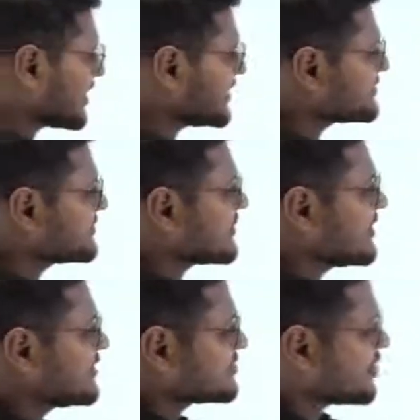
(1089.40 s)
guys,
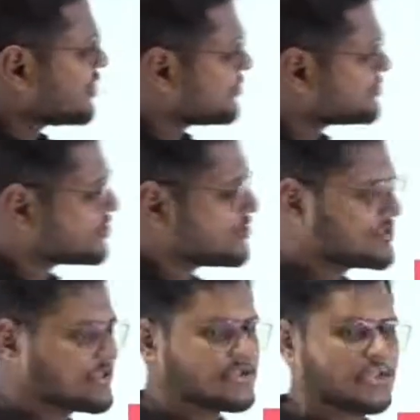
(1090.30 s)
so I hope so
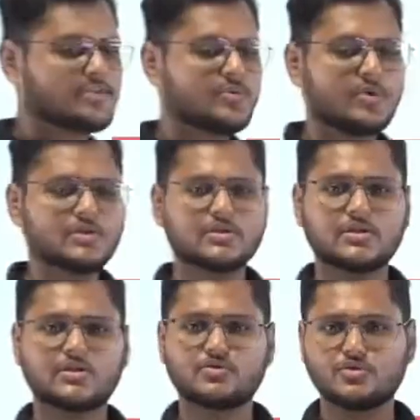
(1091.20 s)
this session was
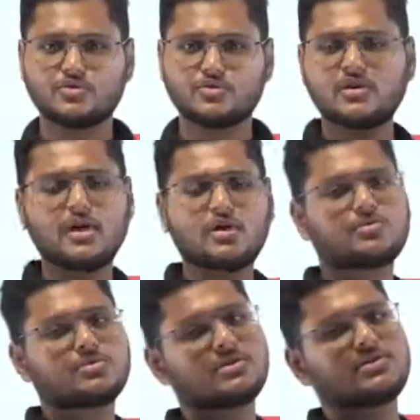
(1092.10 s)
fruitful. I
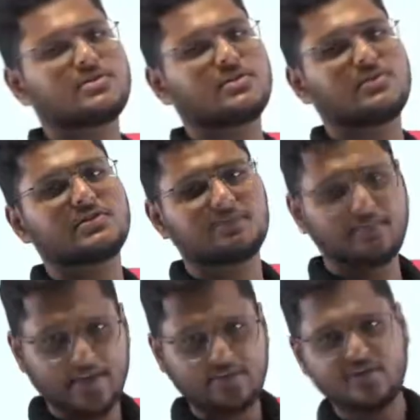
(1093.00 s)
hope so this session was
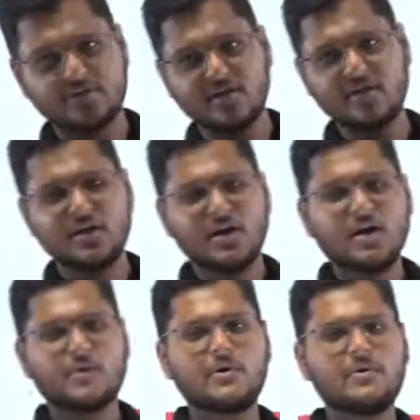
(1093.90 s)
beneficial.
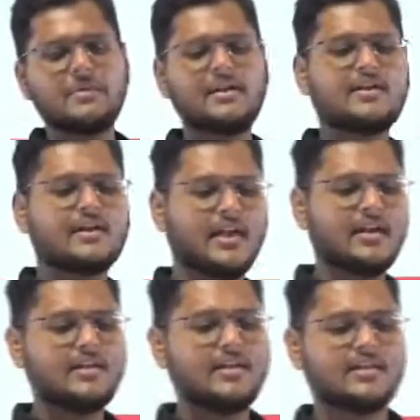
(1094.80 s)
We'll meet
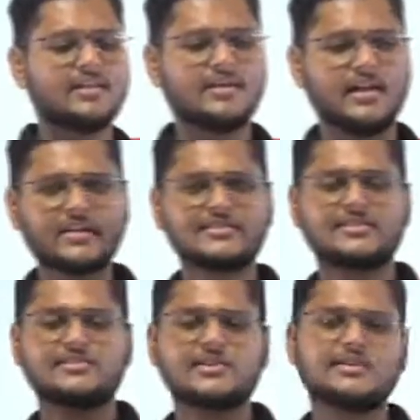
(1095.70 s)
again in the next
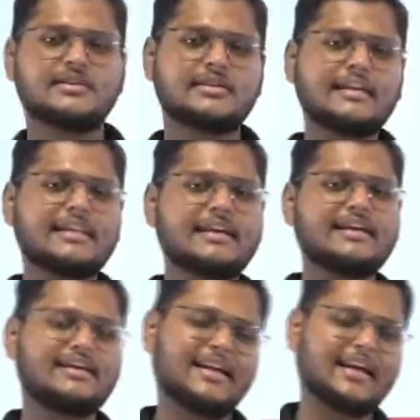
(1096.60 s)
session. Till
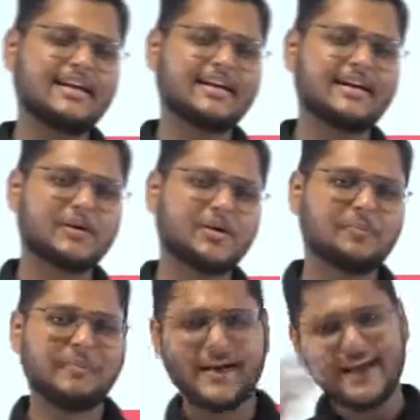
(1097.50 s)
then, take care,
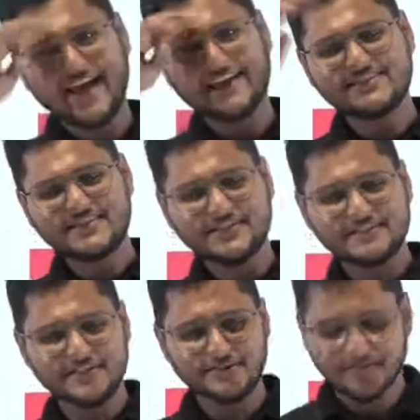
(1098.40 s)
goodbye and stay
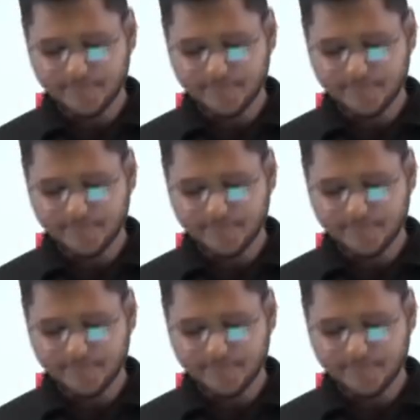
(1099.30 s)
safe.